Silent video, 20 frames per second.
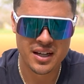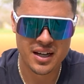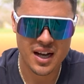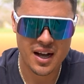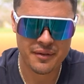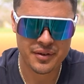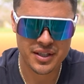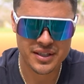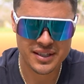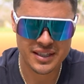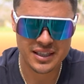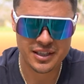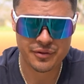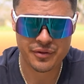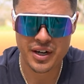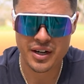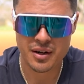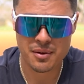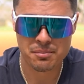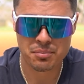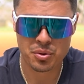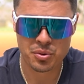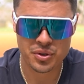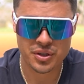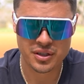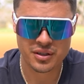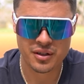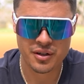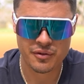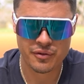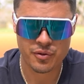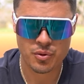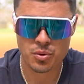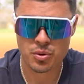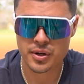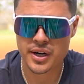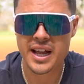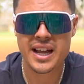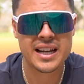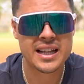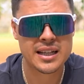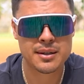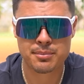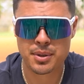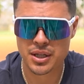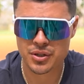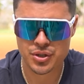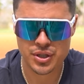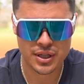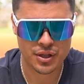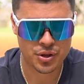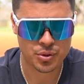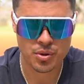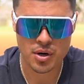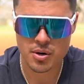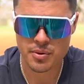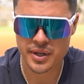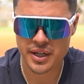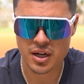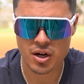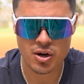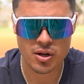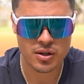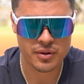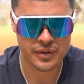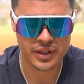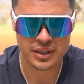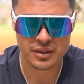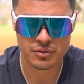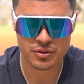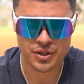Obviously, it's very important for hitting, pitching, throwing, all of it.